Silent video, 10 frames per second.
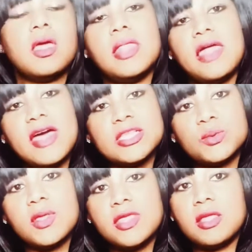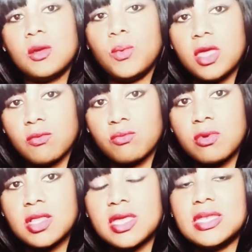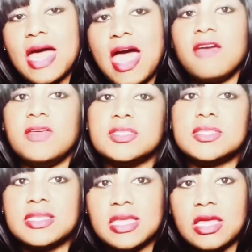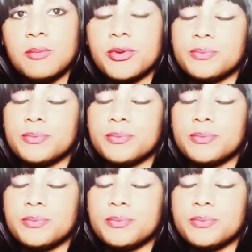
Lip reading: Now, that's one thing that we can really dive into